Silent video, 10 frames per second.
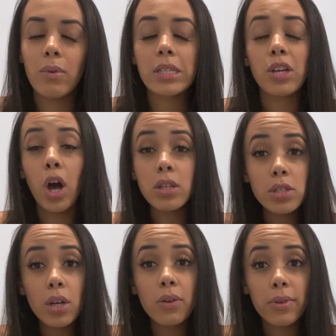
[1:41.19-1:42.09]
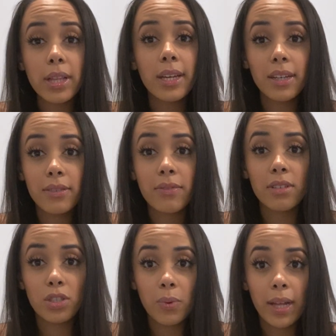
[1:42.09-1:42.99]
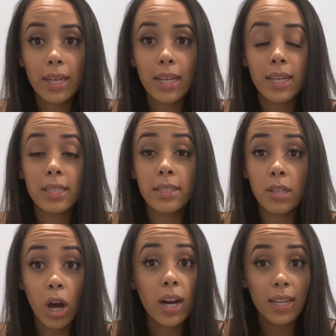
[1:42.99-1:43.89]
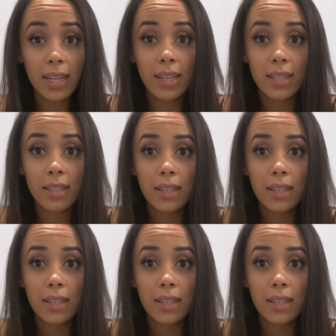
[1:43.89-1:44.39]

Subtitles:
What's also really good for swelling is talking